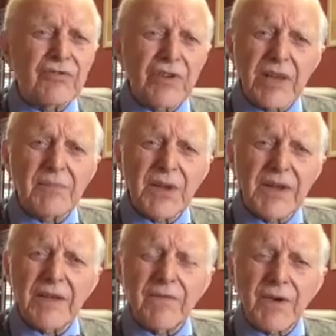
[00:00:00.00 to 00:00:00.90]
and shame that
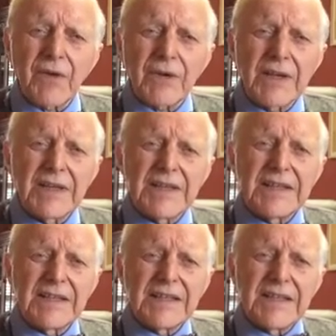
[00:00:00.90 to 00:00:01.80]
they felt.
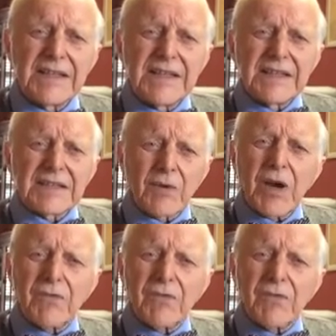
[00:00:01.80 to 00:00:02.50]
So